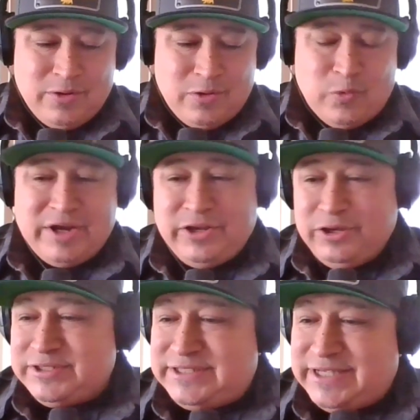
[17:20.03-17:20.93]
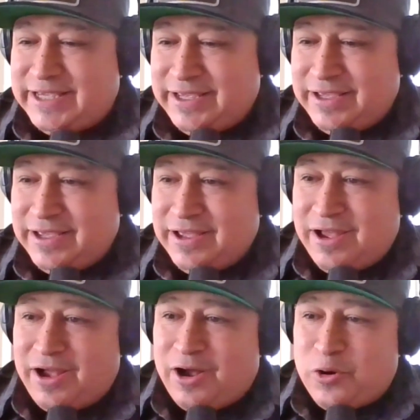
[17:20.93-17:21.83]
When do you see
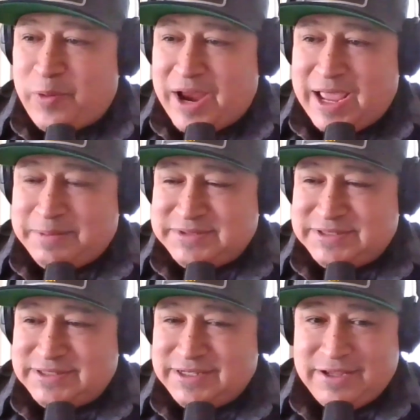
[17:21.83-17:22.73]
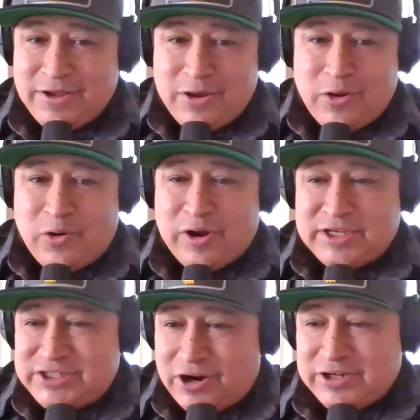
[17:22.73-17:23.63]
a Rams or a
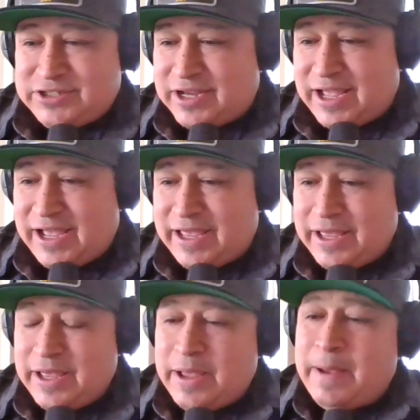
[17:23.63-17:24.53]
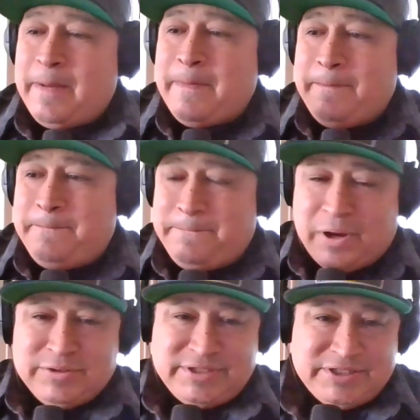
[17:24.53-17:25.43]
Charger guy
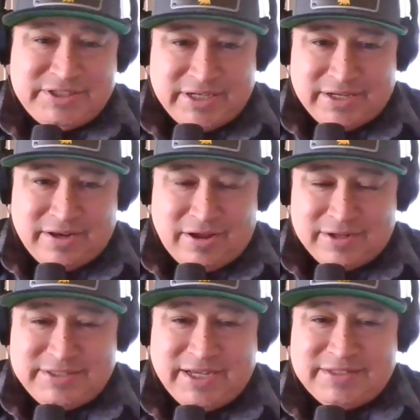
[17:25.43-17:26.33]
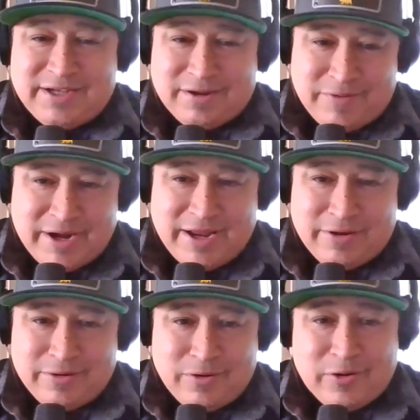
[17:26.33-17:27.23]
posting shit on TikTok right
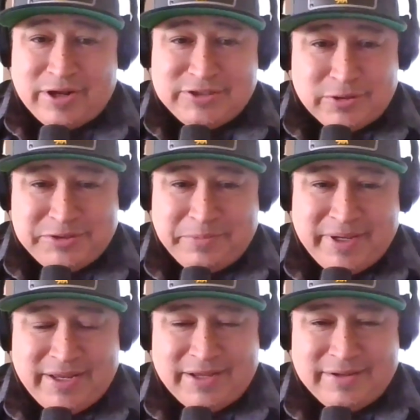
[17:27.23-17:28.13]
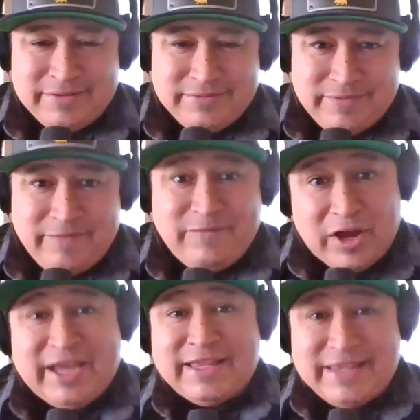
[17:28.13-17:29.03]
now or on social media?
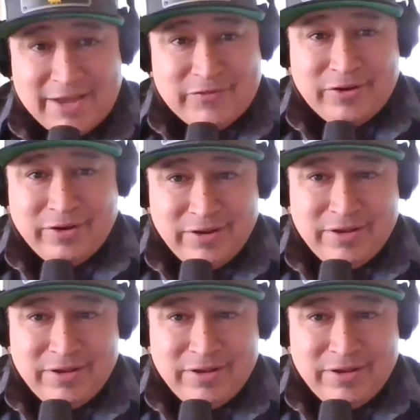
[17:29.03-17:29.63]
Fucking never.